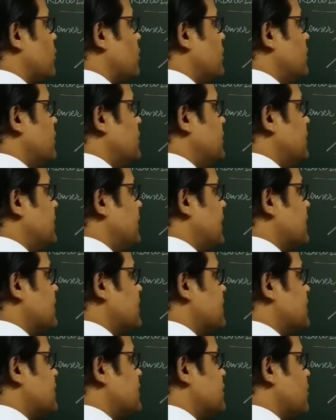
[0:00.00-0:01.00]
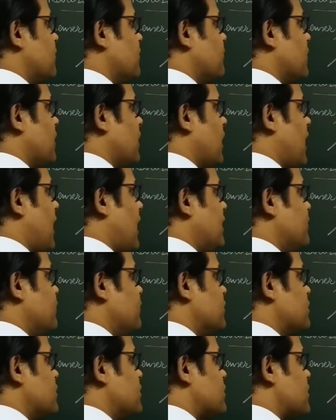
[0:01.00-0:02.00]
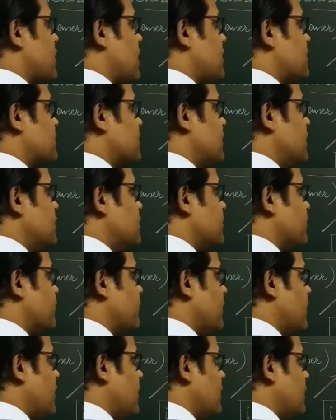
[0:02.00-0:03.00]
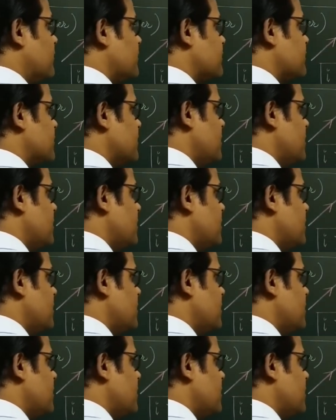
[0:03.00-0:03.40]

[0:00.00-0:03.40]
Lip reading: or intensity of the light which strikes the interface